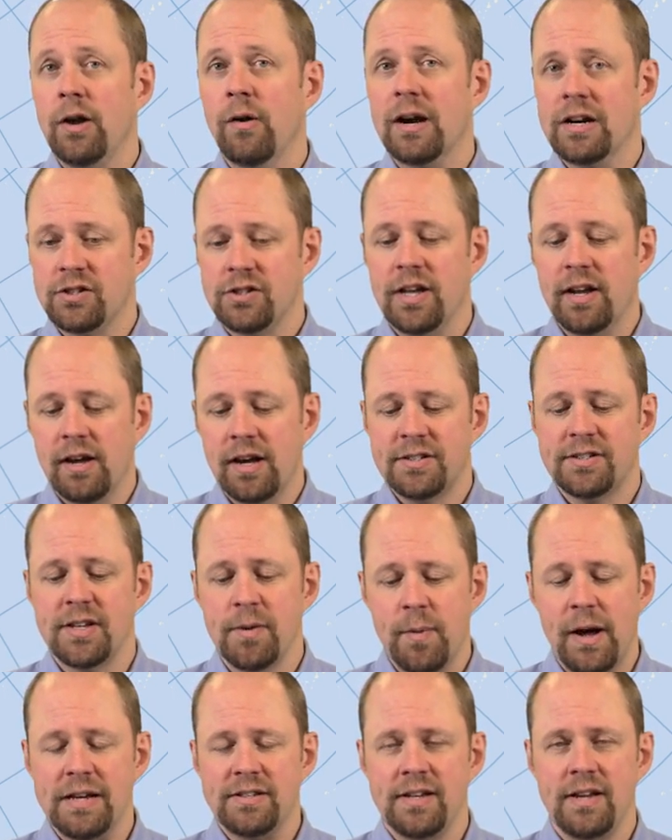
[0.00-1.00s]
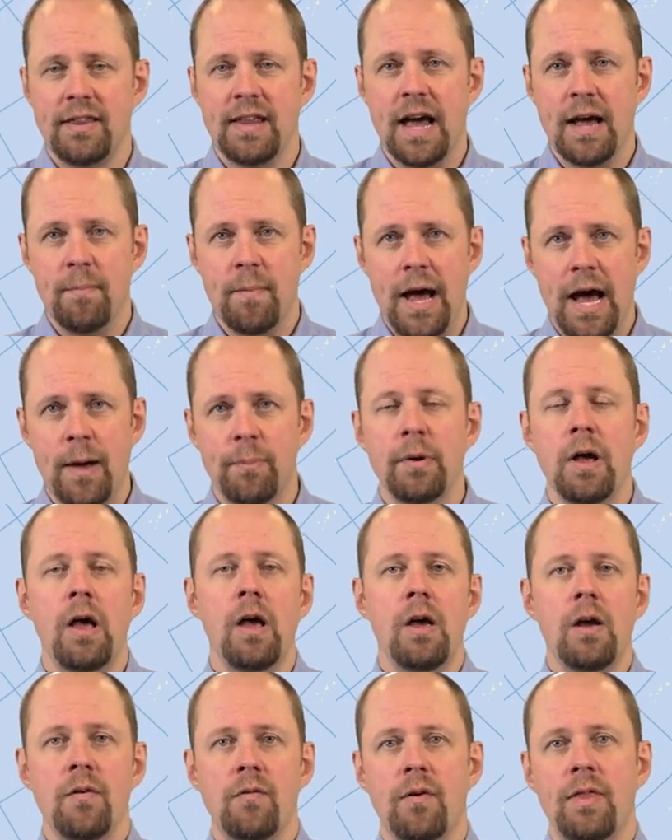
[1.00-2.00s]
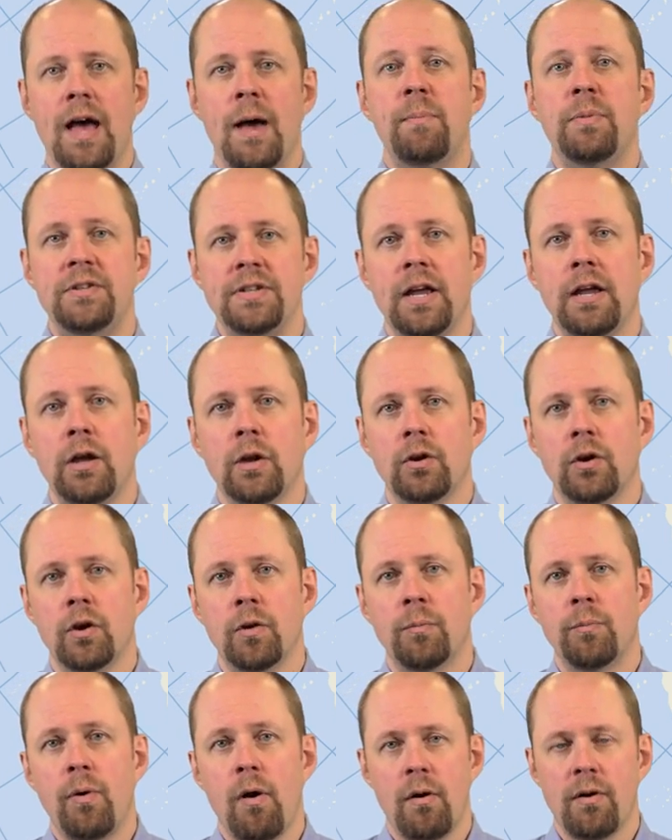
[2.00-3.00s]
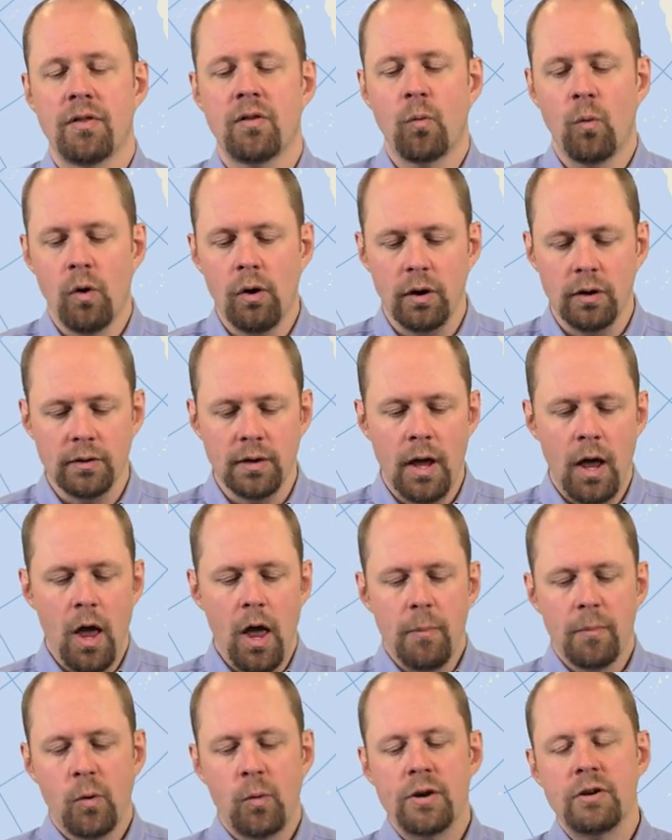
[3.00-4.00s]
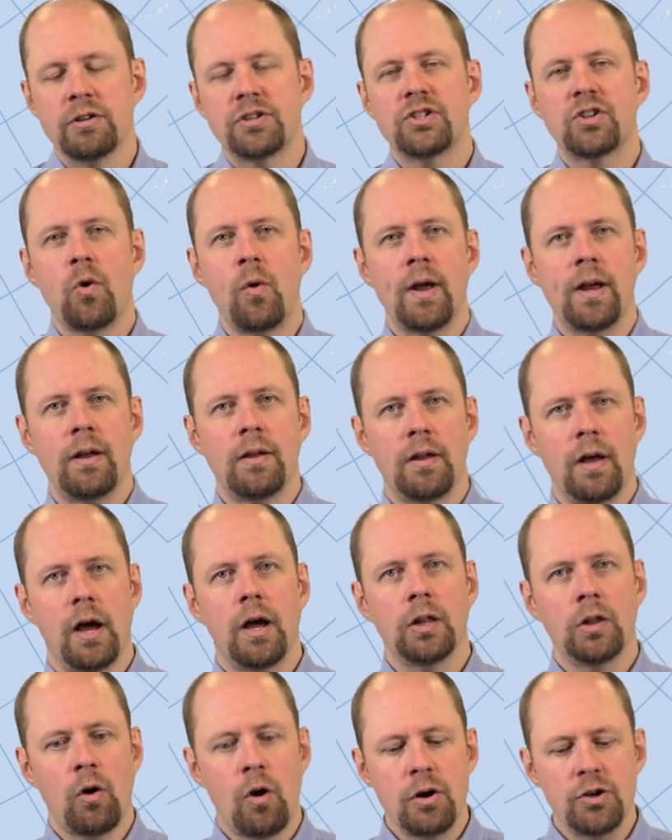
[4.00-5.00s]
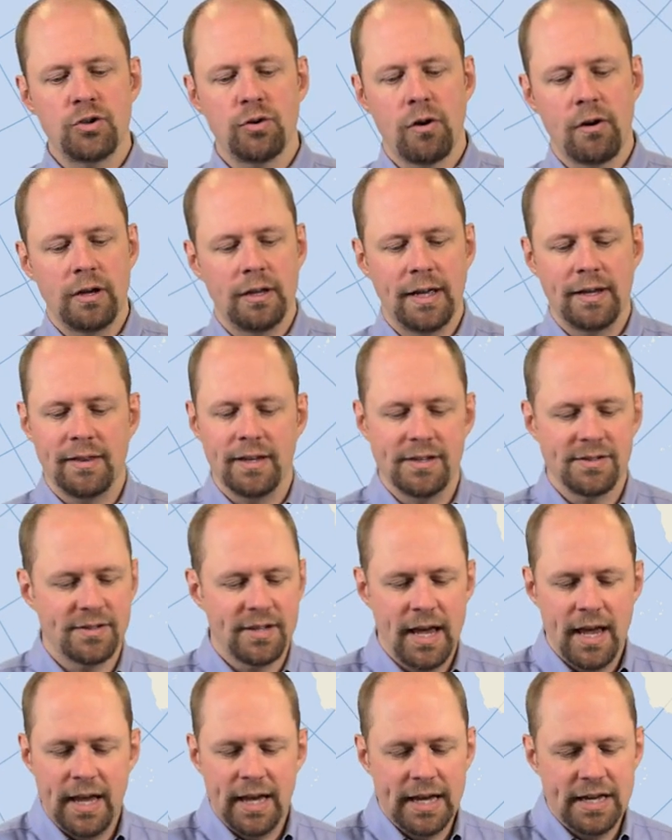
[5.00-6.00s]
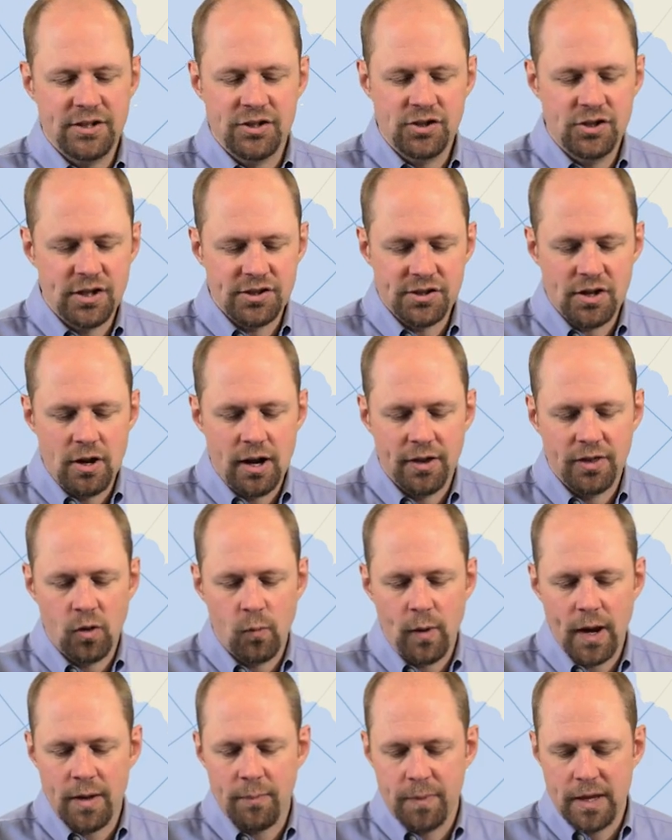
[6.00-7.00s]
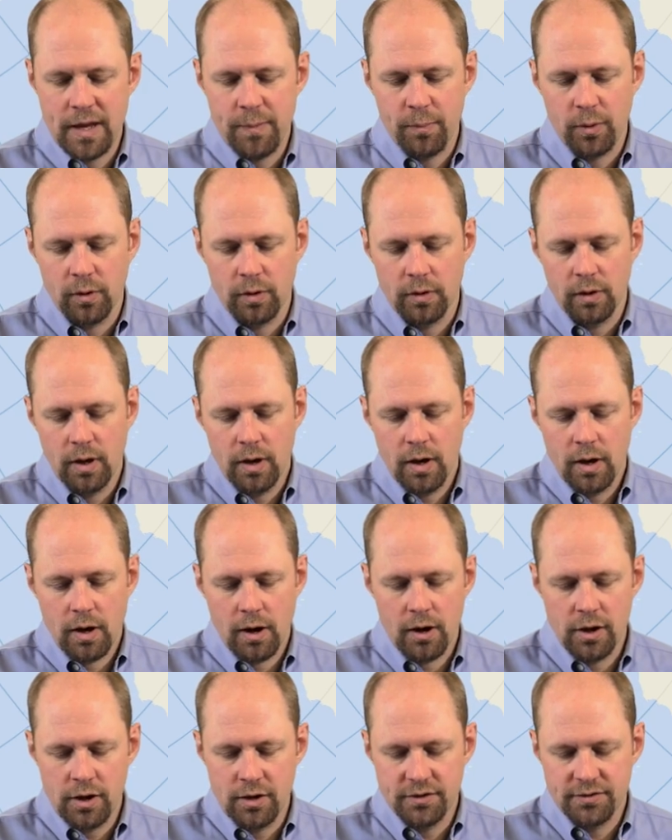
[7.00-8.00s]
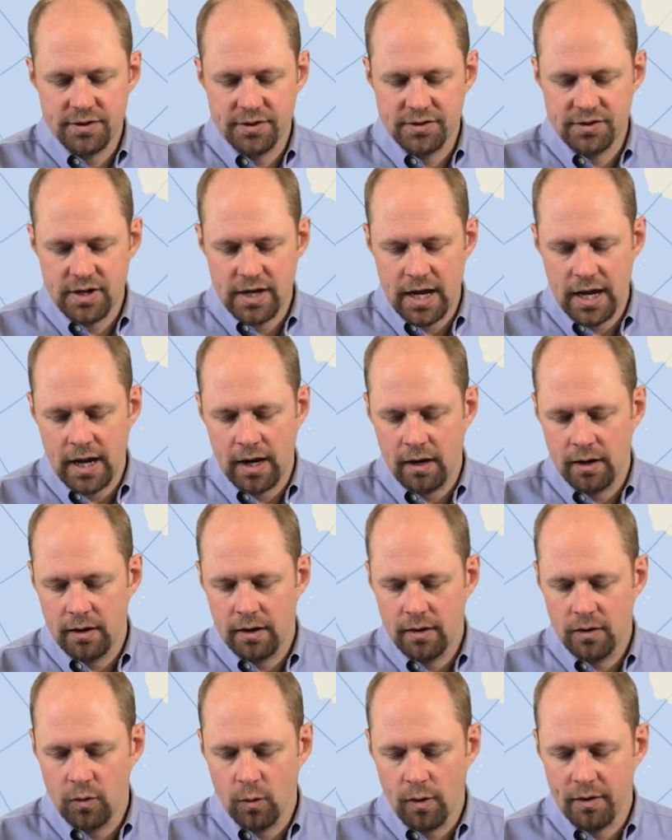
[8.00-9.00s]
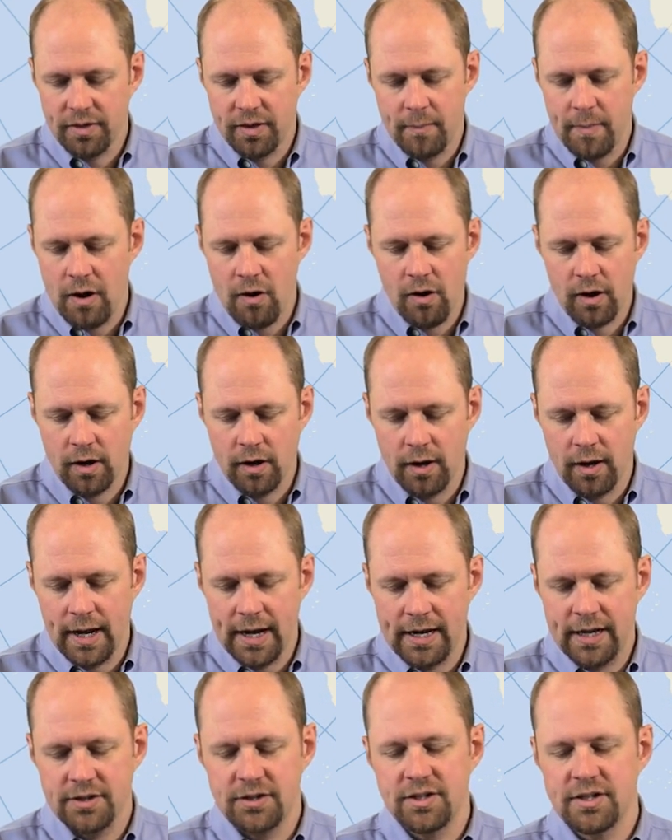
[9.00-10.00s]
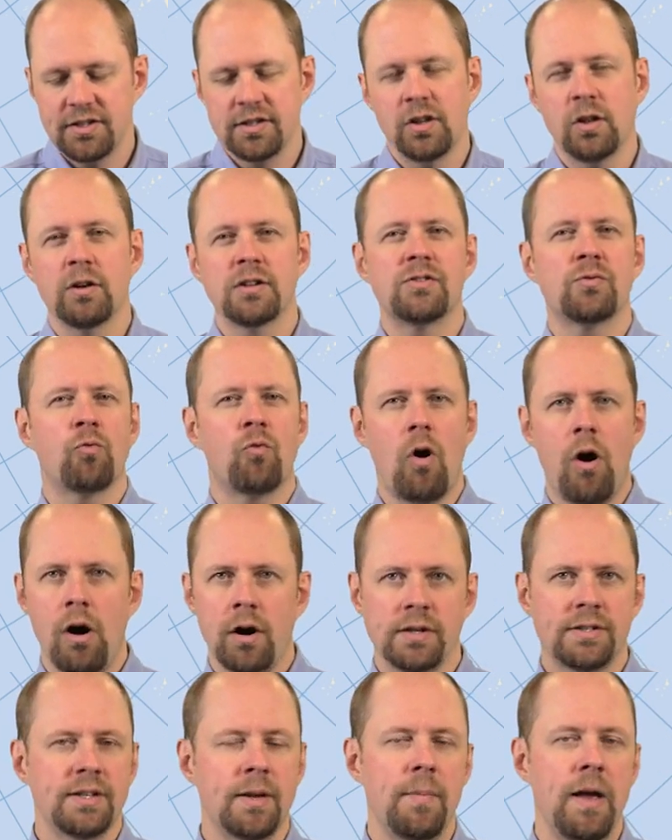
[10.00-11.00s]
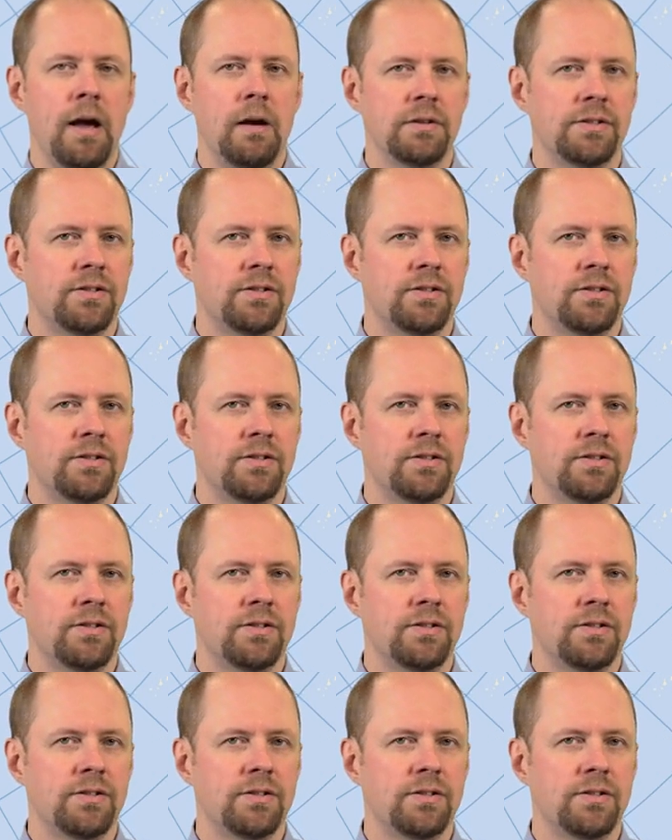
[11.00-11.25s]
You're actually customizing that map for that particular part of the world. But when you're showing a large area like this, it's just not the way people are used to seeing North America, and it just looks wrong somehow.